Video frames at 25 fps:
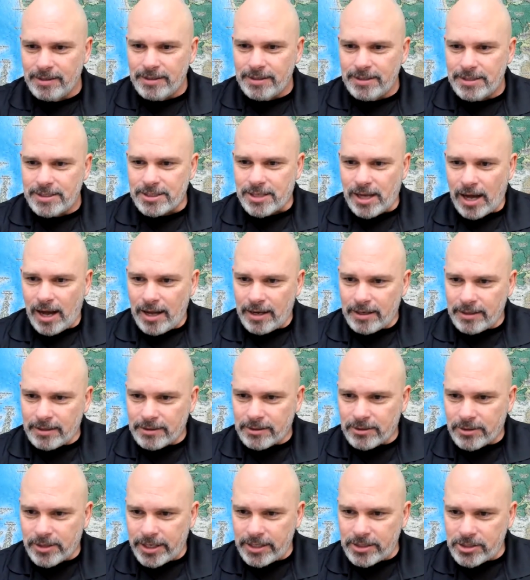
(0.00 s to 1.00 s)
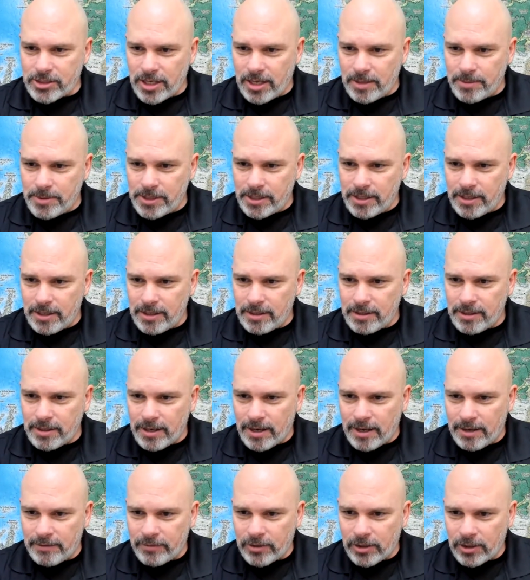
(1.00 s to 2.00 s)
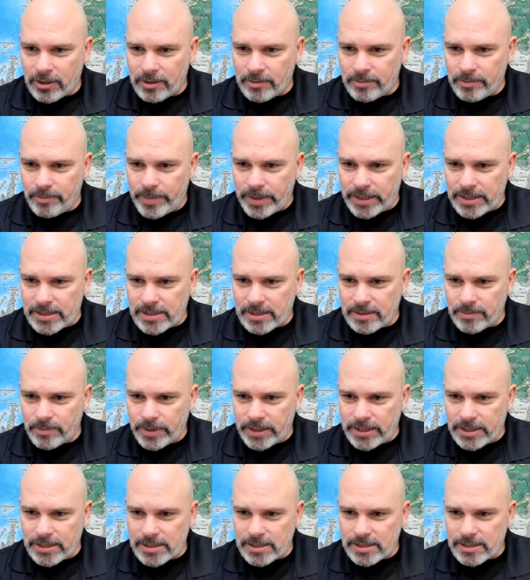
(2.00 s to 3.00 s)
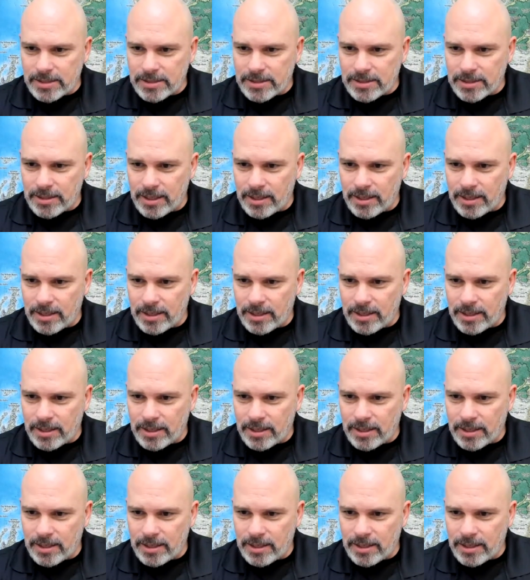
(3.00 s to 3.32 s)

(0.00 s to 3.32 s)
Scott, Great job, Dion. I've heard bits and pieces.